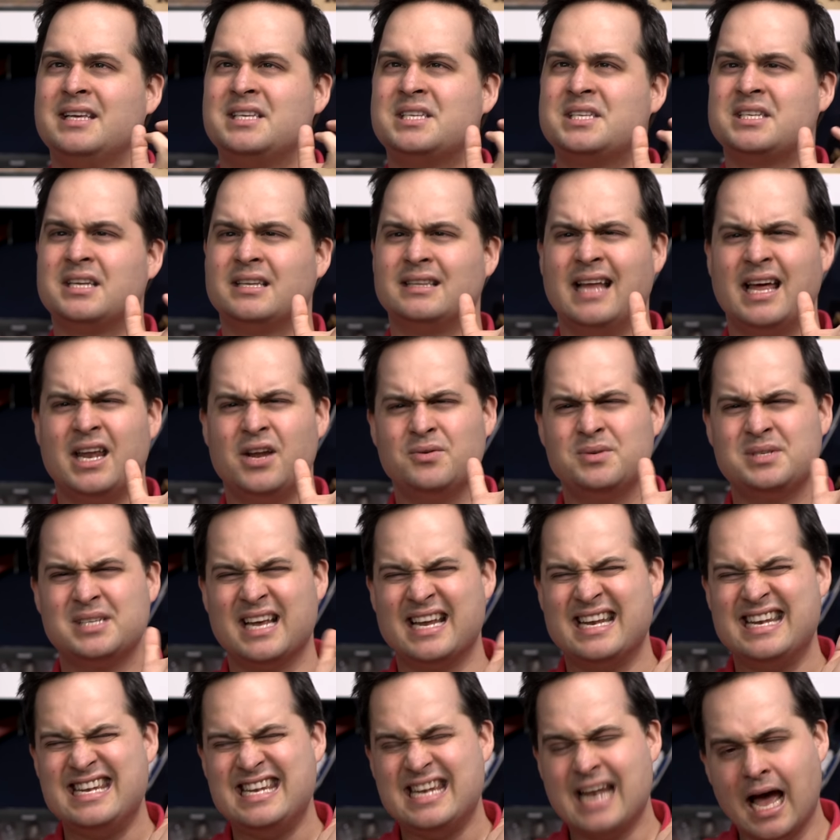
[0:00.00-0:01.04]
a stiletto's
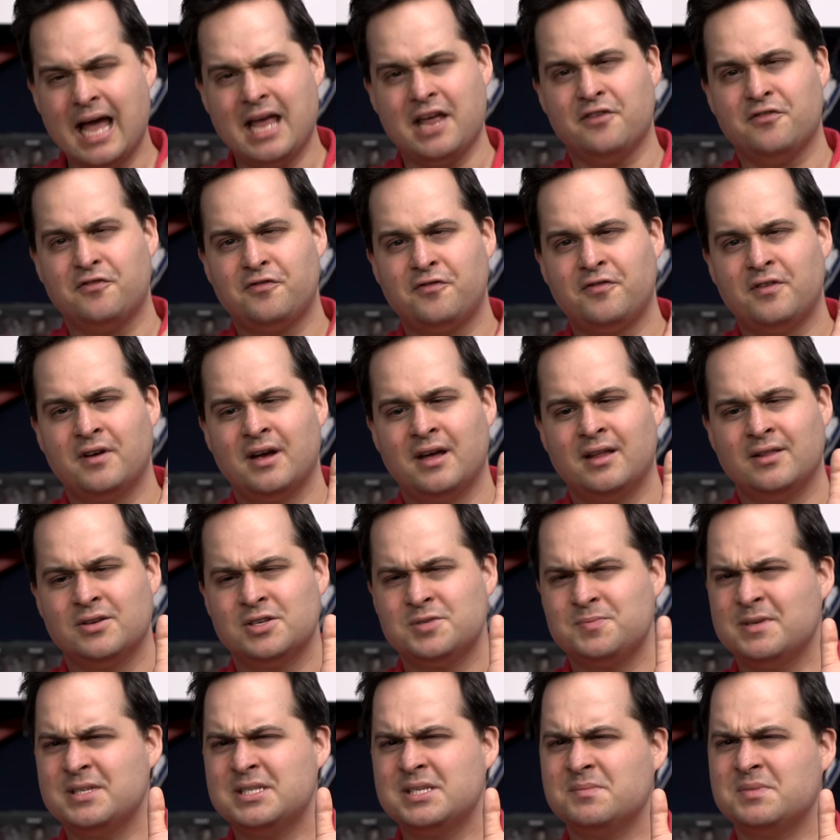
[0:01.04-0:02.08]
a knife.
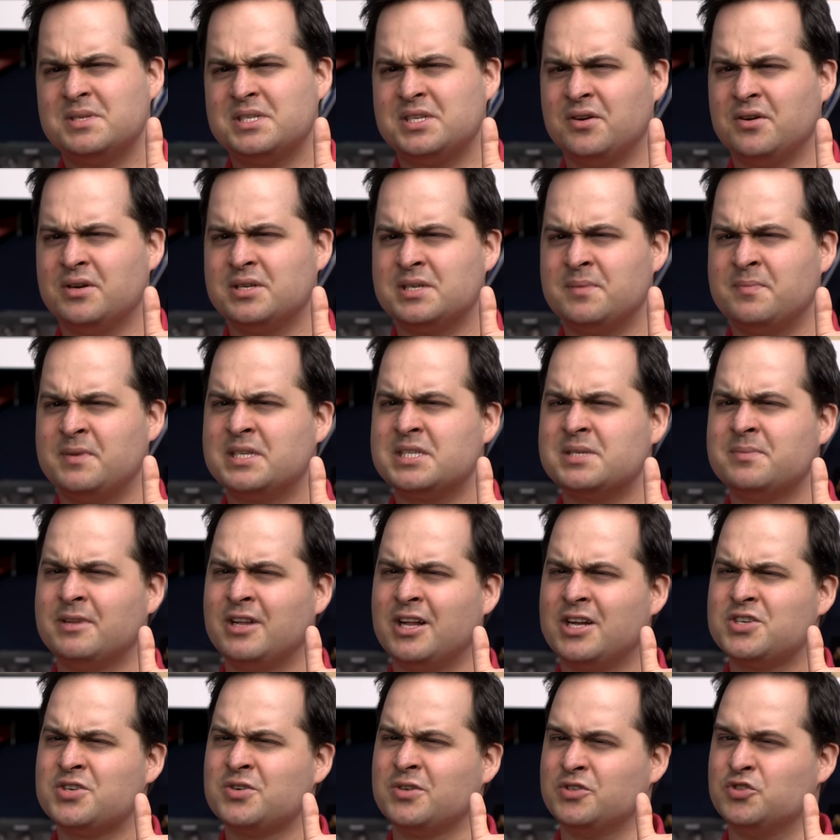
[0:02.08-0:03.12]
There's been some serious
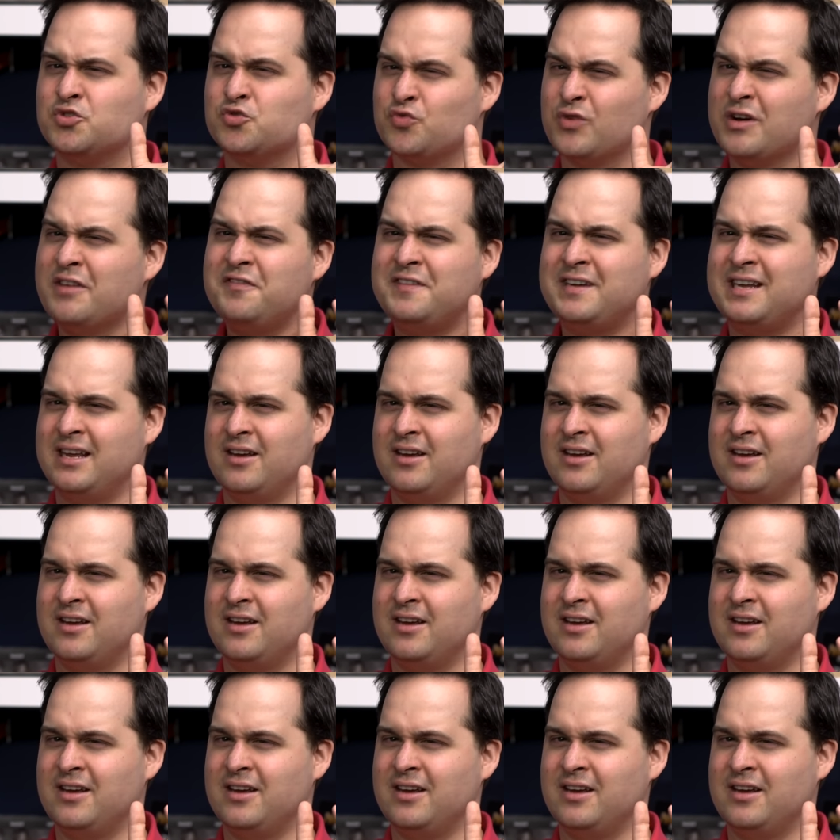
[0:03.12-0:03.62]
epistemological drift